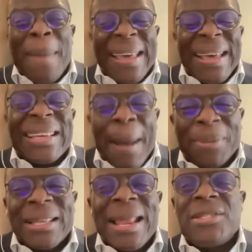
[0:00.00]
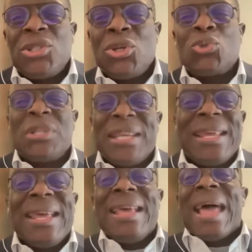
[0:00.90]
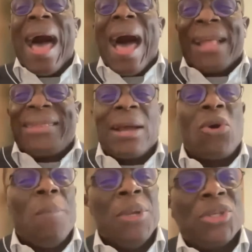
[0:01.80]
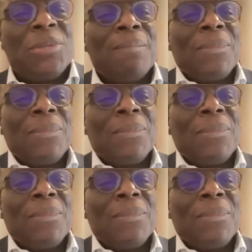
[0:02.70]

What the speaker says: market capitalization today are tech companies.